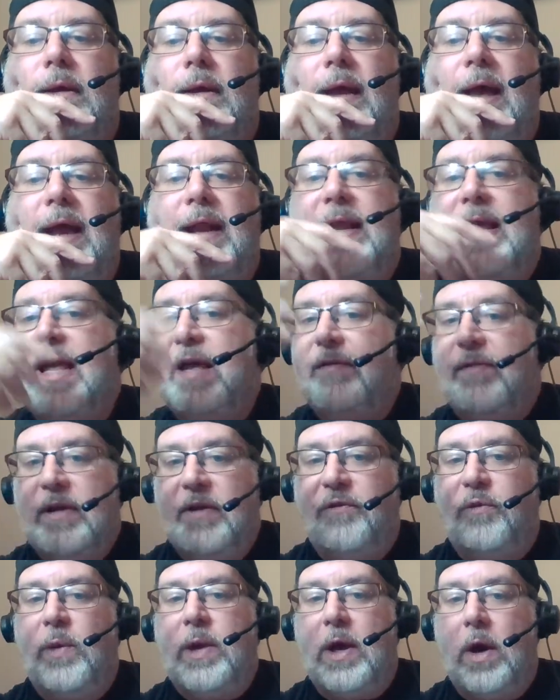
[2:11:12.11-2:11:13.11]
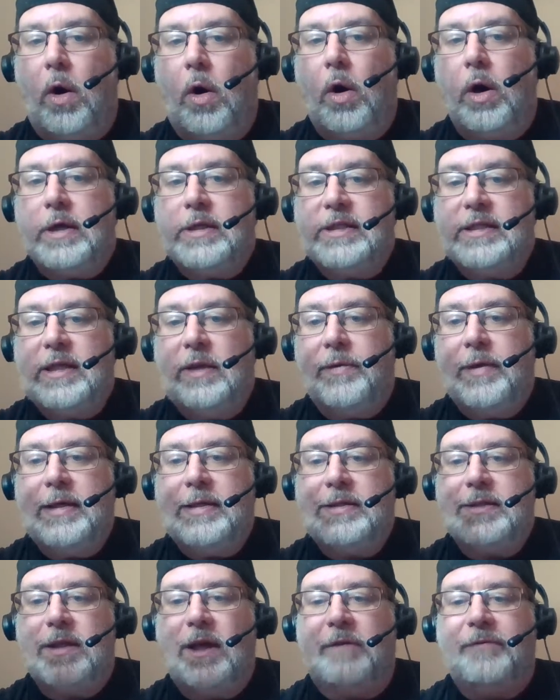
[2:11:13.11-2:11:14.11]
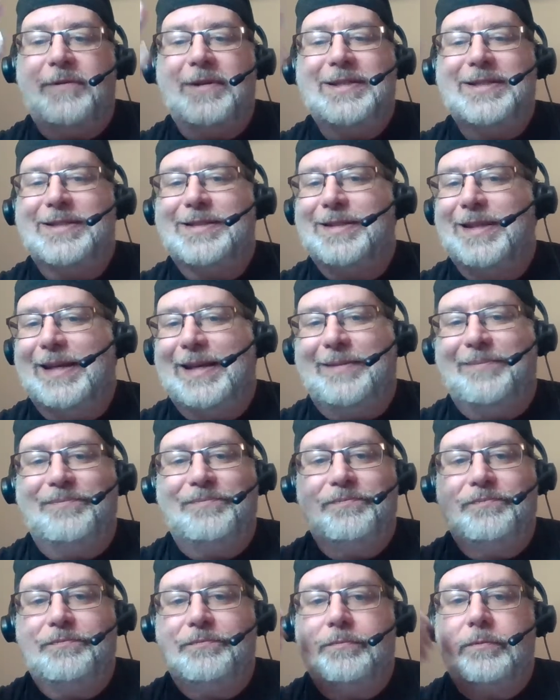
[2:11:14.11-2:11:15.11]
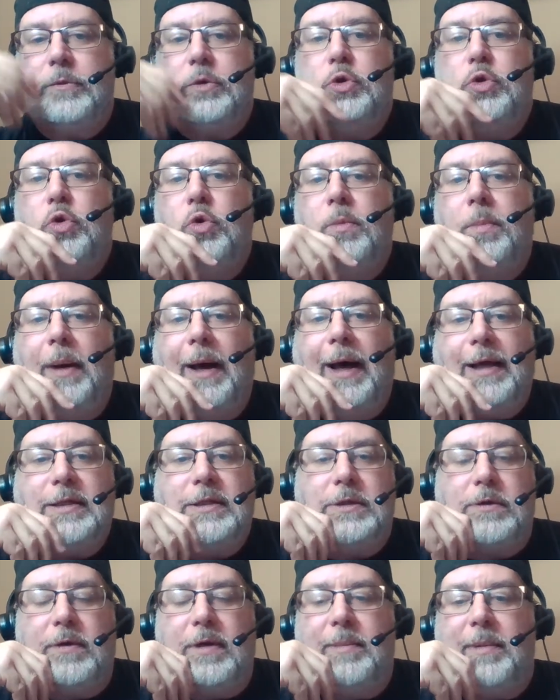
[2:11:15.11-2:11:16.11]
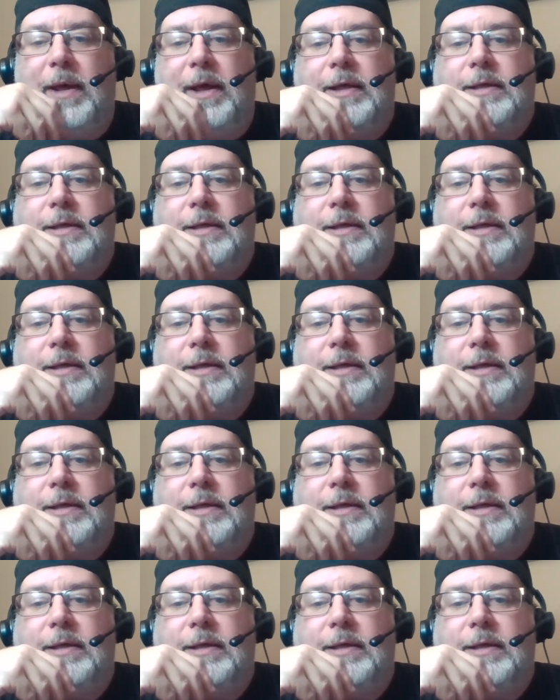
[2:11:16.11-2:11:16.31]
And even if we are selling stuff, it's like $2, $3.